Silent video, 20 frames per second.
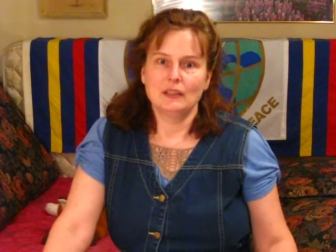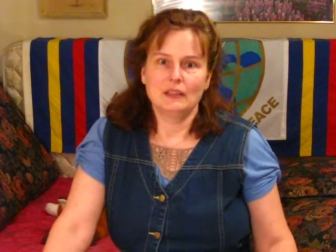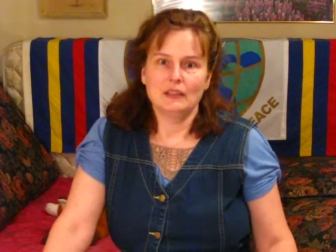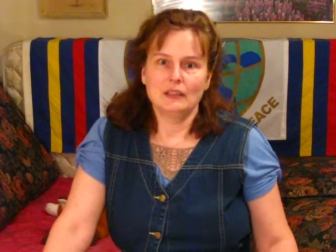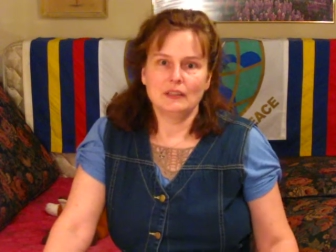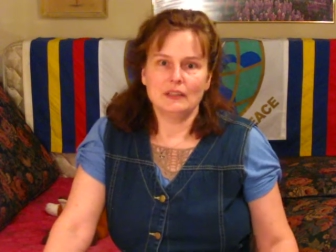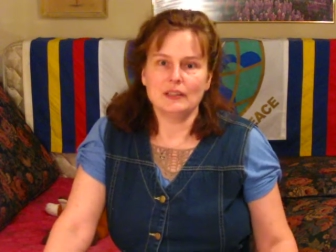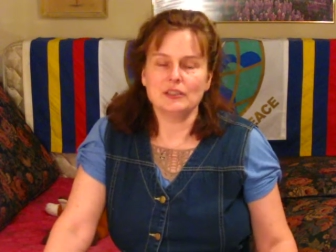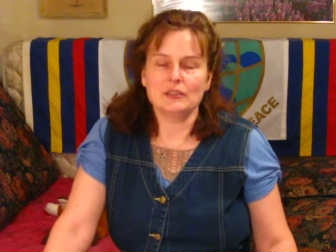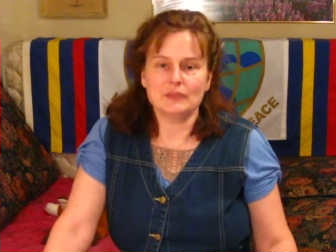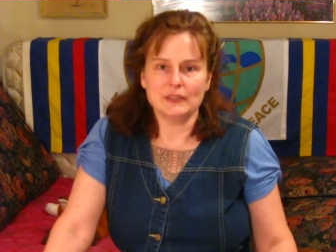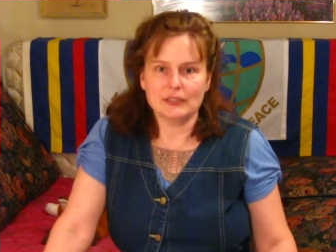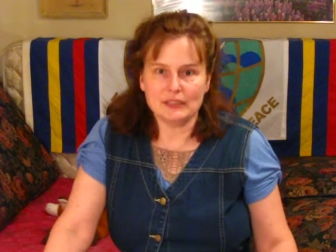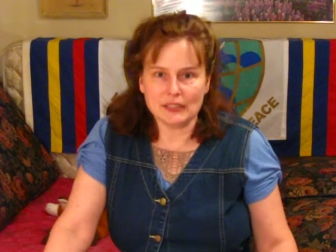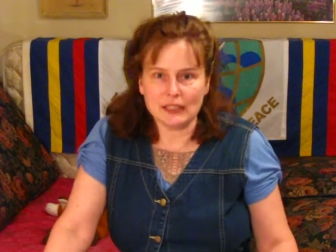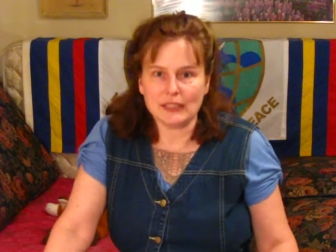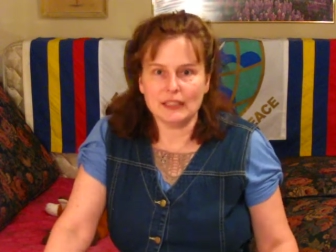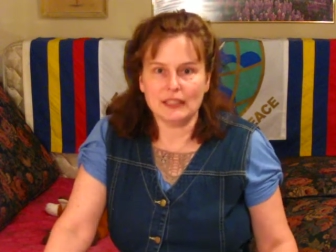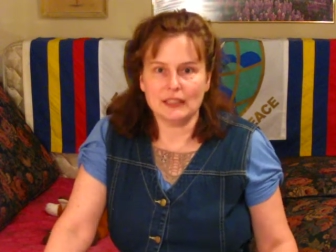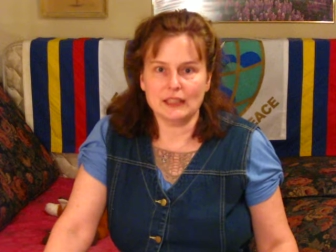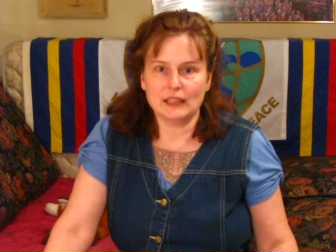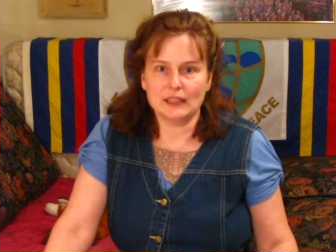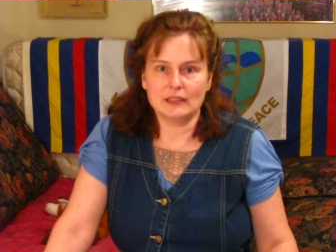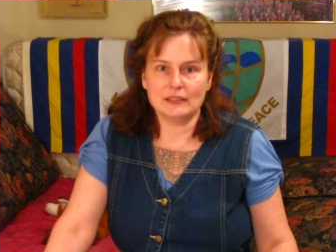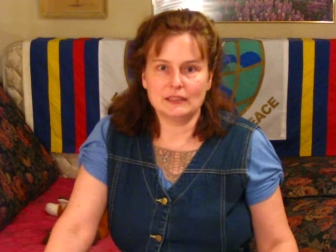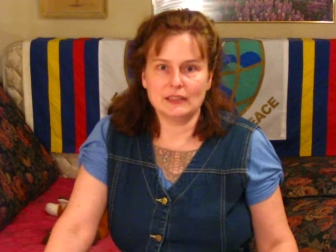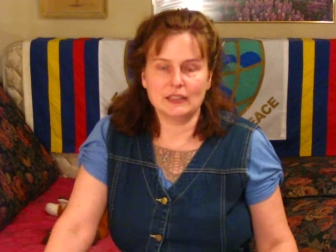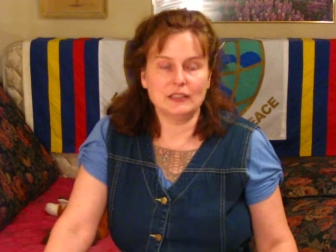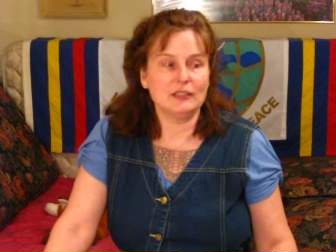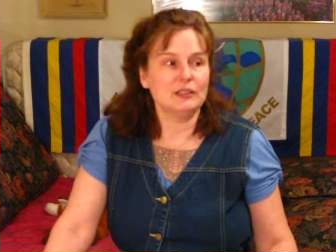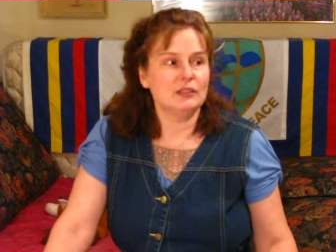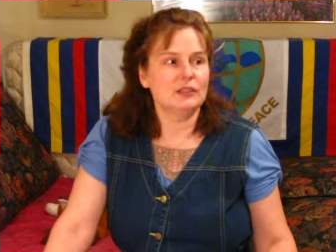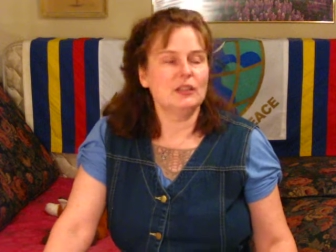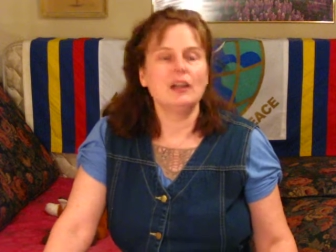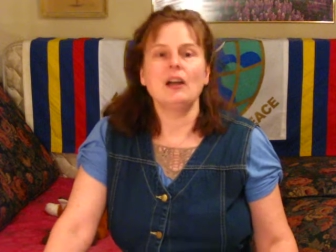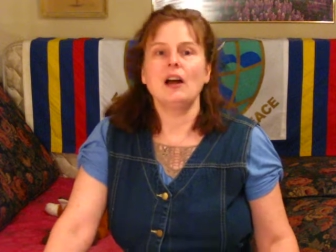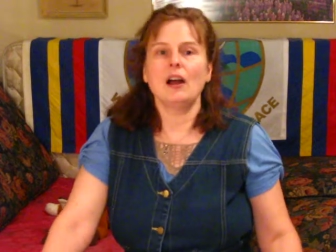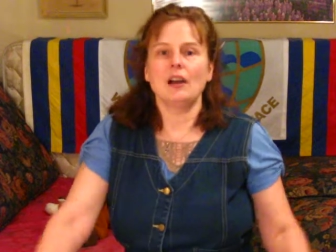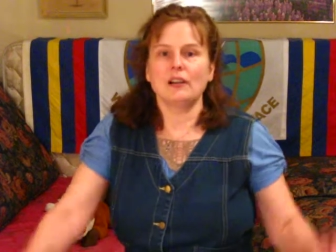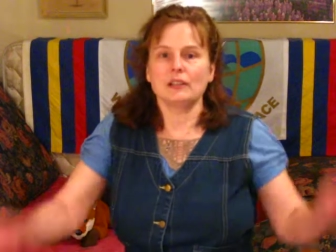It's ridiculous that
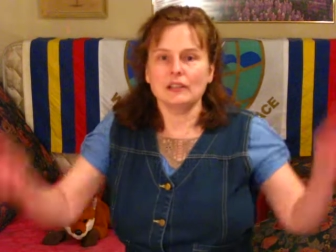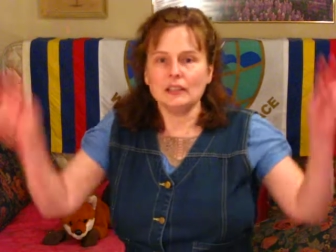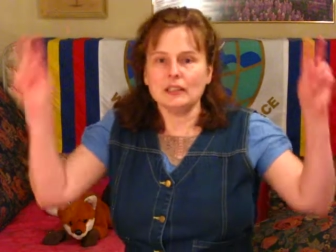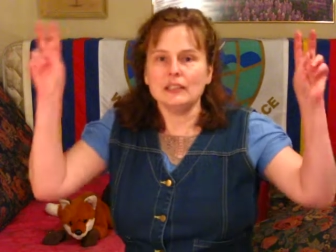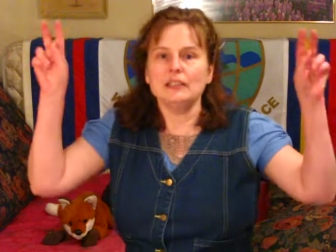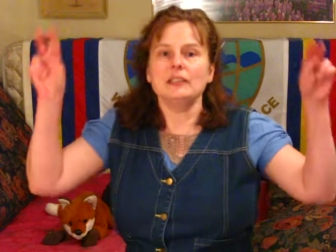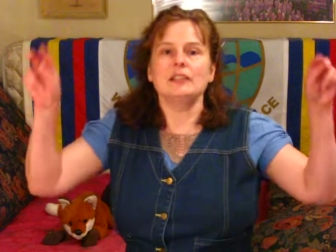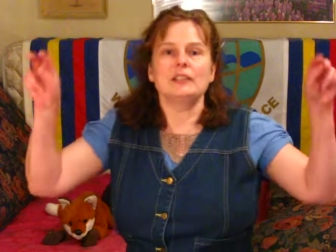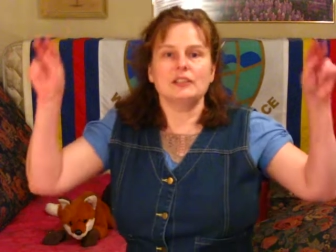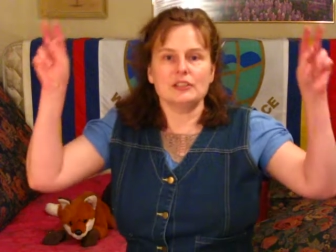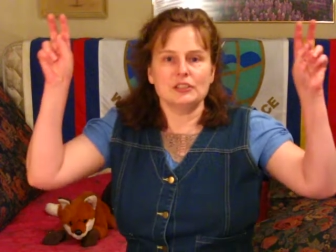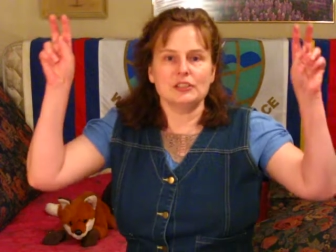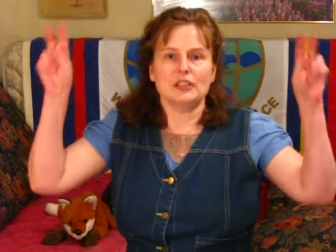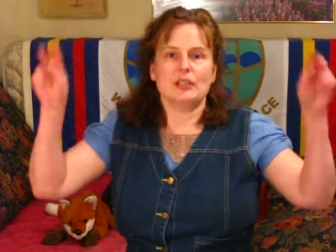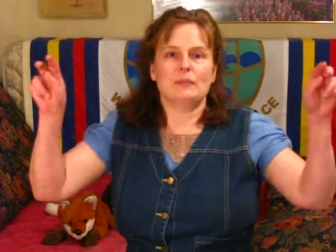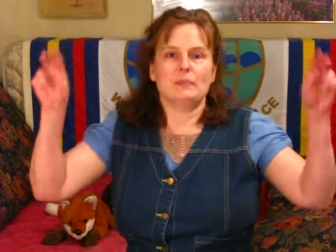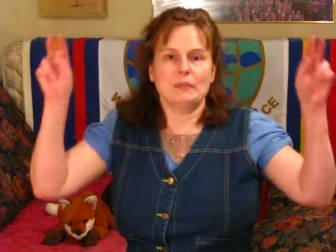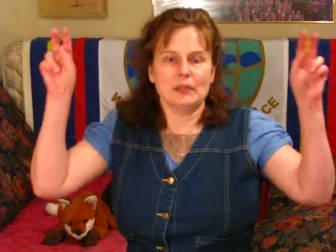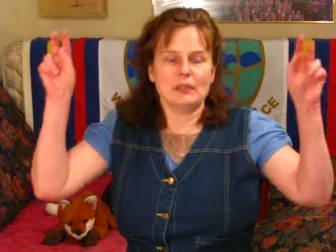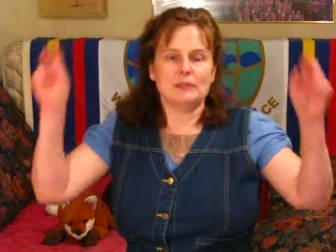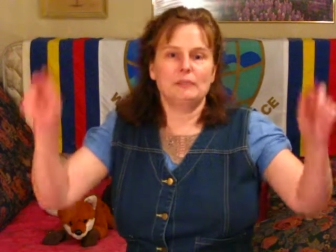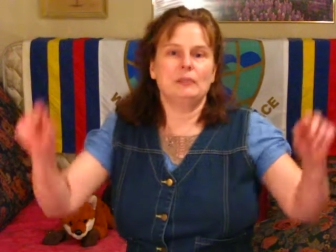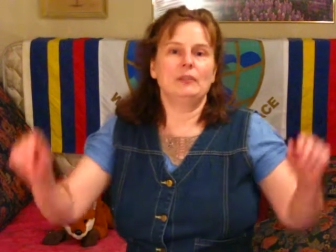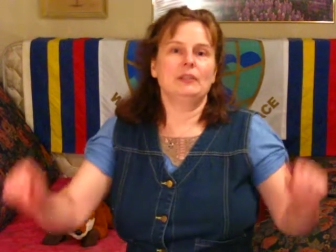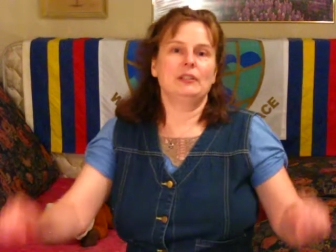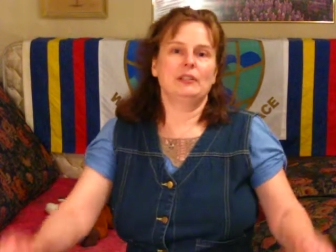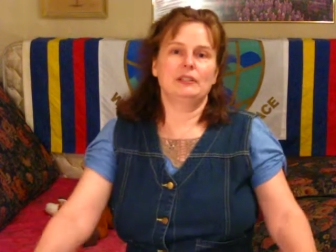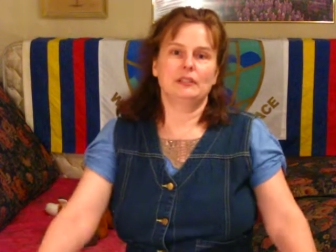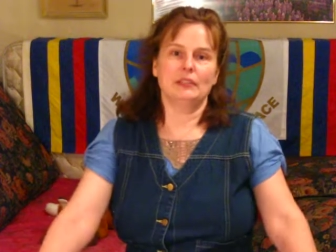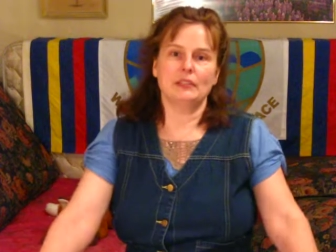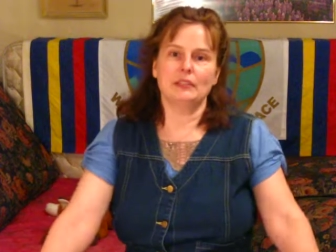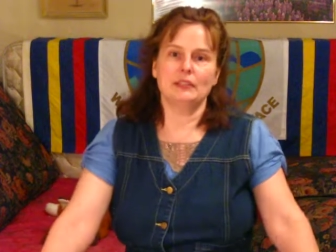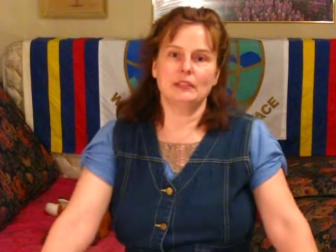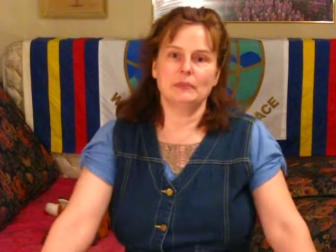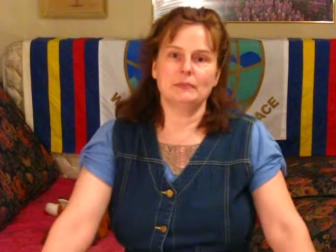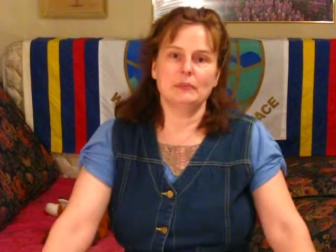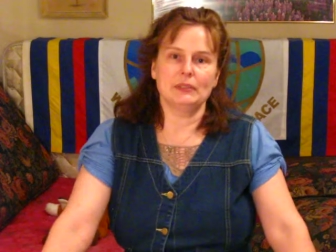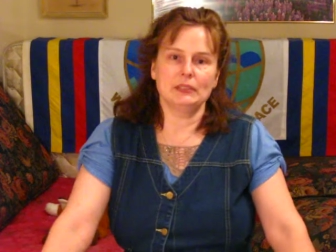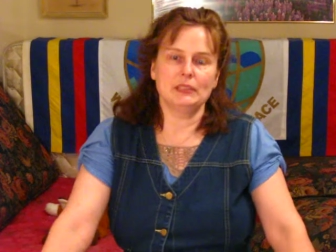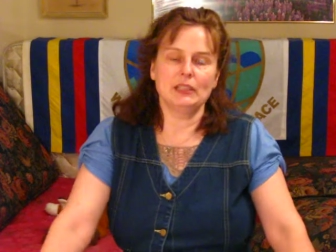our leadership has put us in this
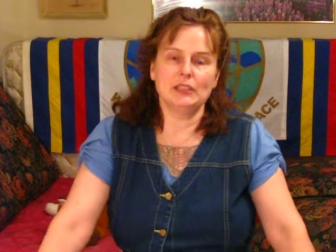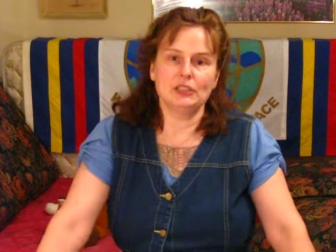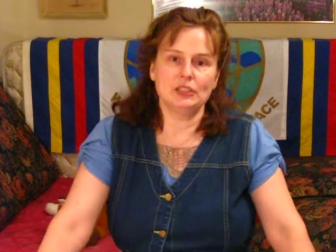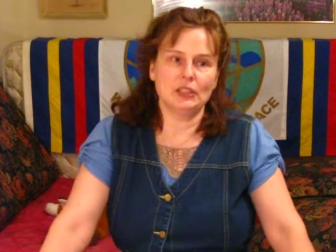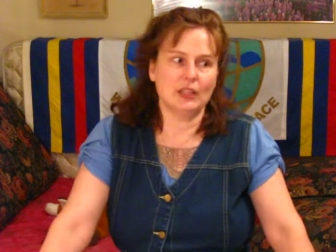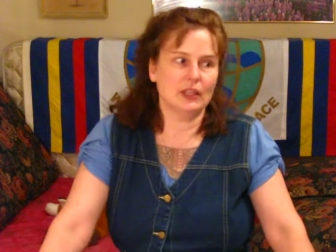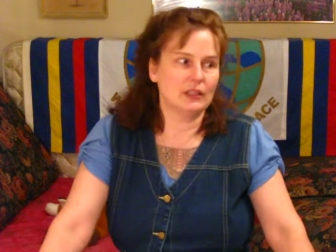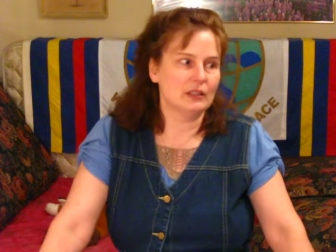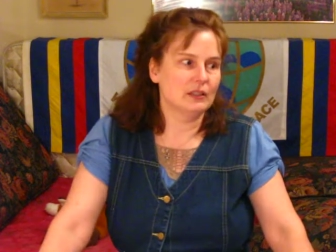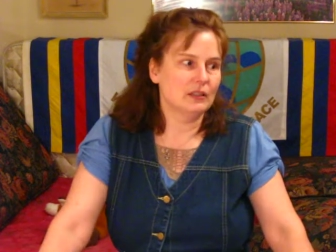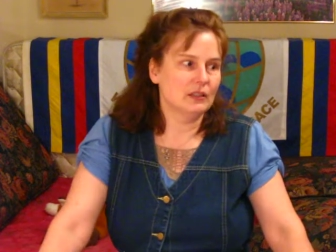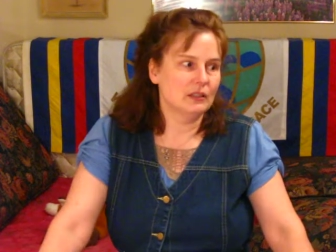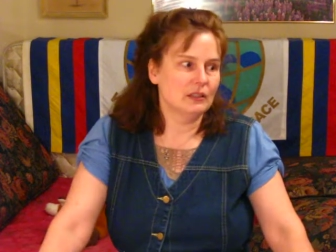position